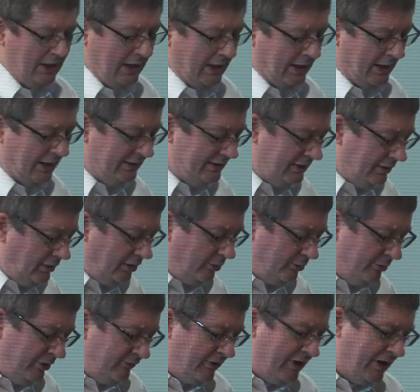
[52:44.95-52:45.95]
And I did a
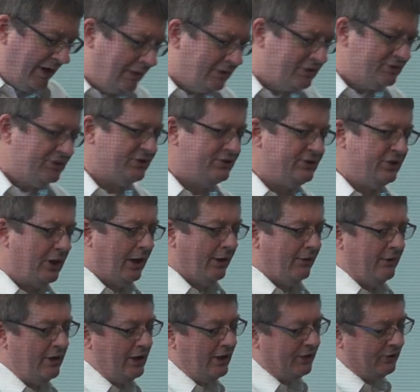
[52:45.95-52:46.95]
little bit of analysis
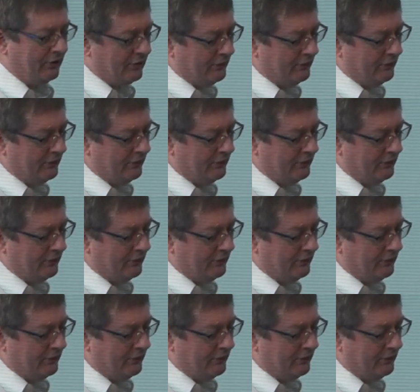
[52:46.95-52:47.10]
on this,